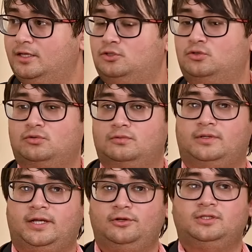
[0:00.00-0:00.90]
So,
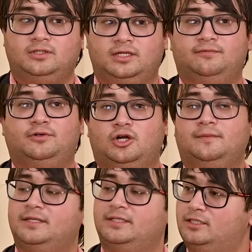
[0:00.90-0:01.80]
can you just give a
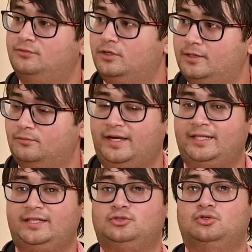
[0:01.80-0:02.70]
short message for them
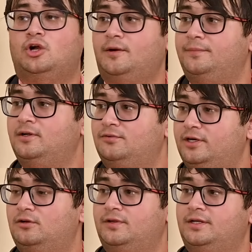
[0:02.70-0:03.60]
why they should not be
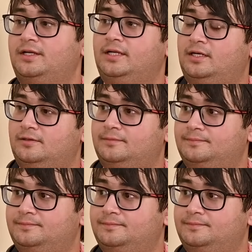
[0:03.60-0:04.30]
afraid of an inhaler?